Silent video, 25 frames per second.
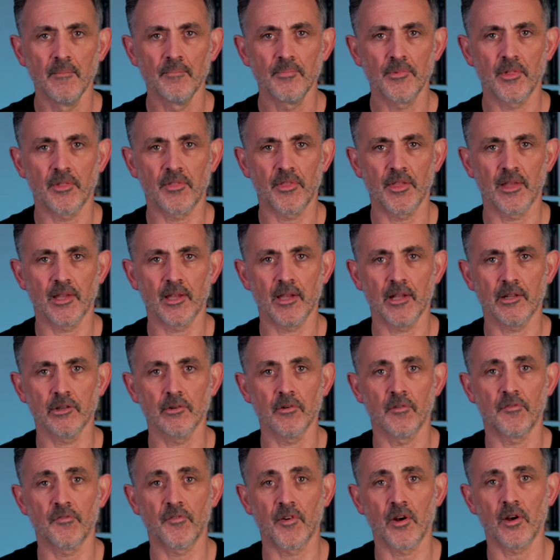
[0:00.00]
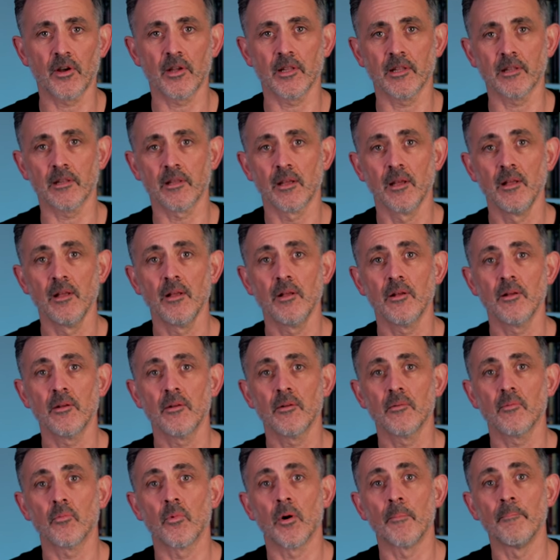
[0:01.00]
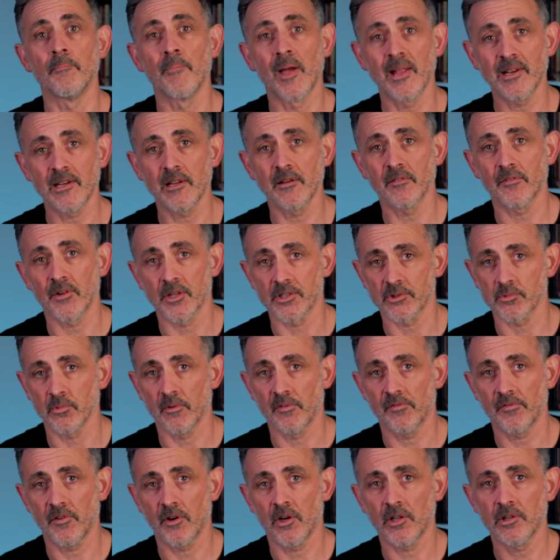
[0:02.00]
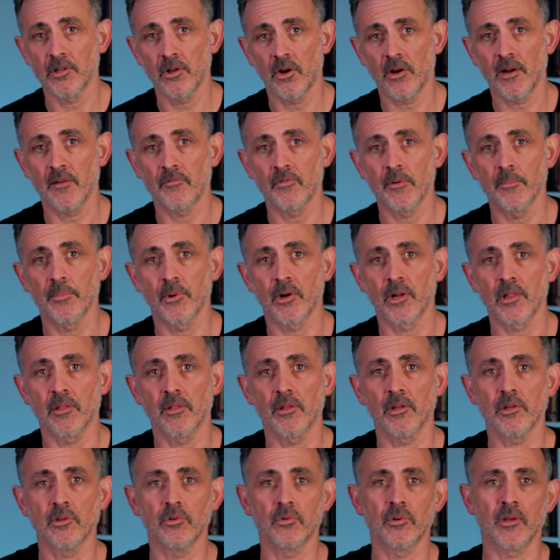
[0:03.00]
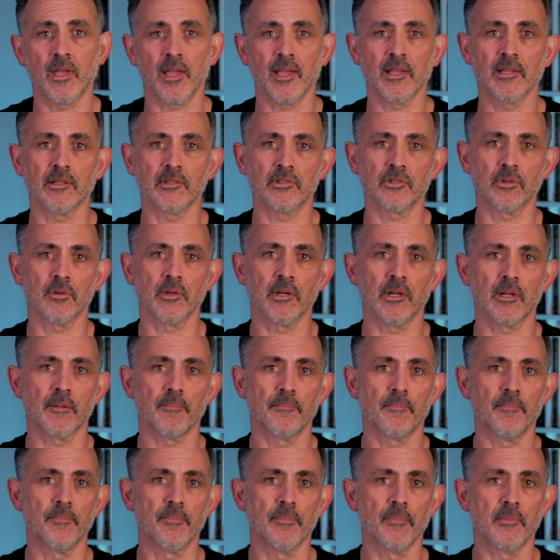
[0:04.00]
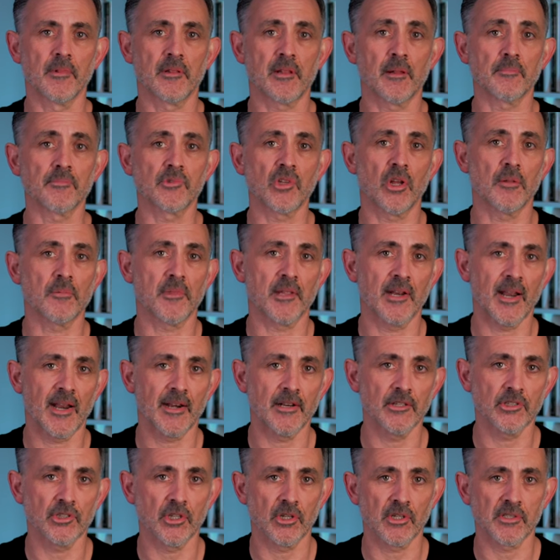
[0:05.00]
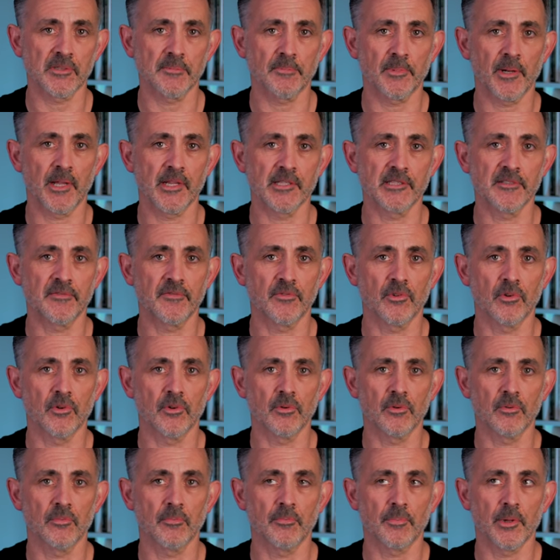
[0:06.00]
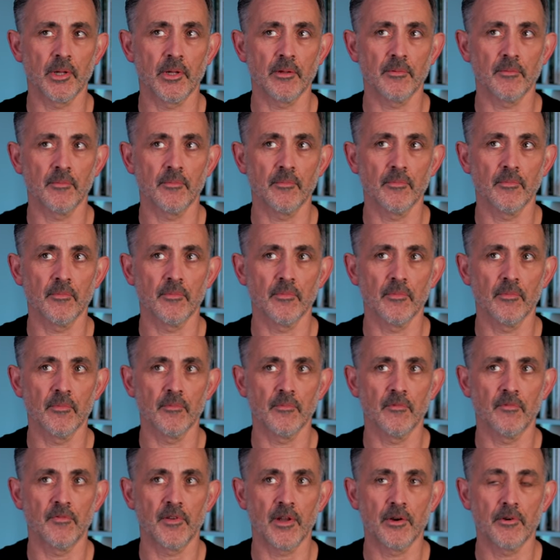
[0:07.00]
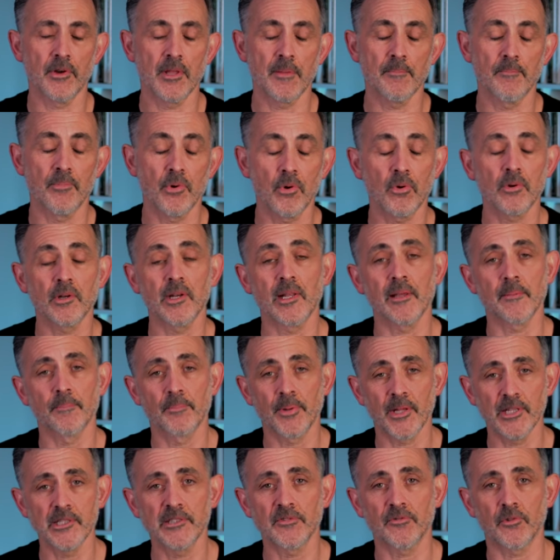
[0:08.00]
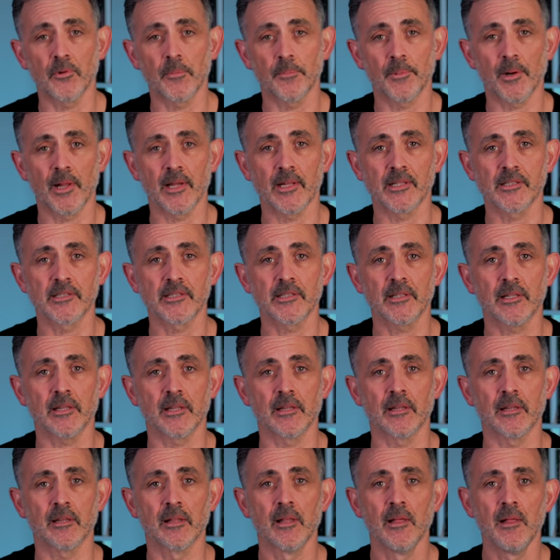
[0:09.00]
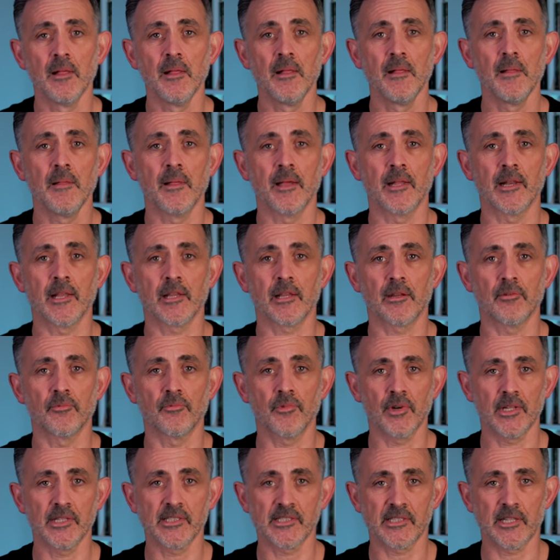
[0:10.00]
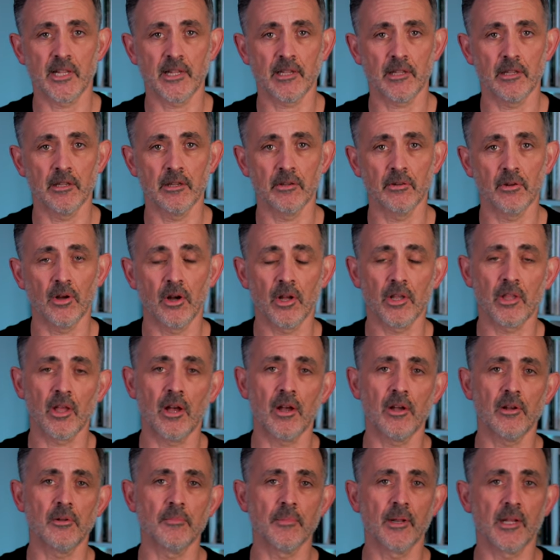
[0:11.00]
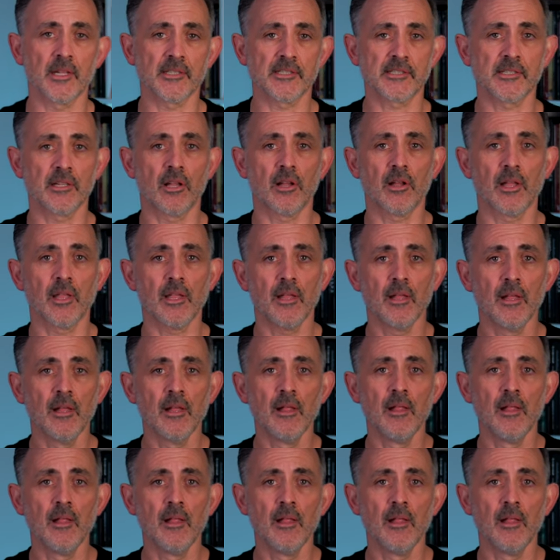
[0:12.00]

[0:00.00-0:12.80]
your thing and you'll find, well, many of us will find, not everybody, that you'll get into a sometimes an energized place for, but very importantly, a peaceful place. And, and it can reset you. I got home last night